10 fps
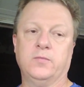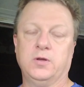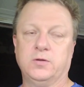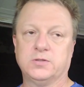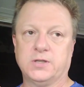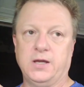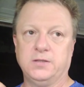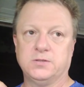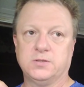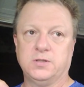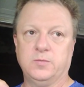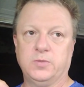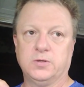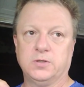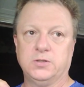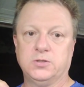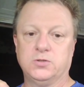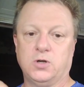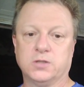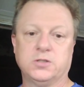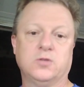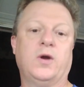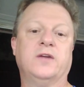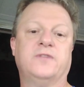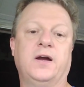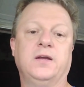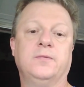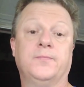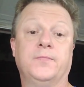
it's got the ability to talk to your Wi-Fi,